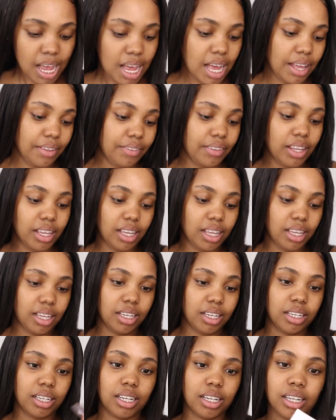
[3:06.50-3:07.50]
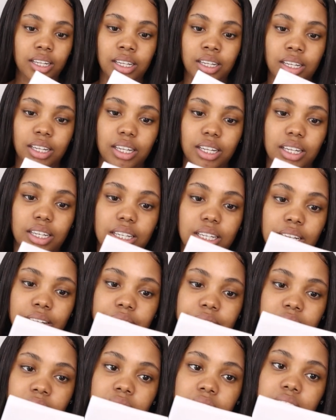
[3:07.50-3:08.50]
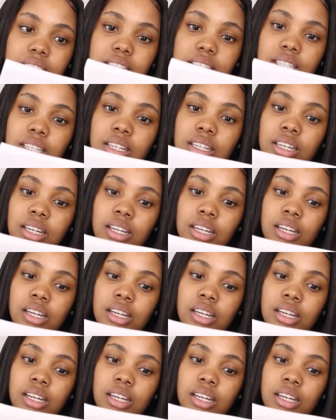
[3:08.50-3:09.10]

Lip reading: And then it gives us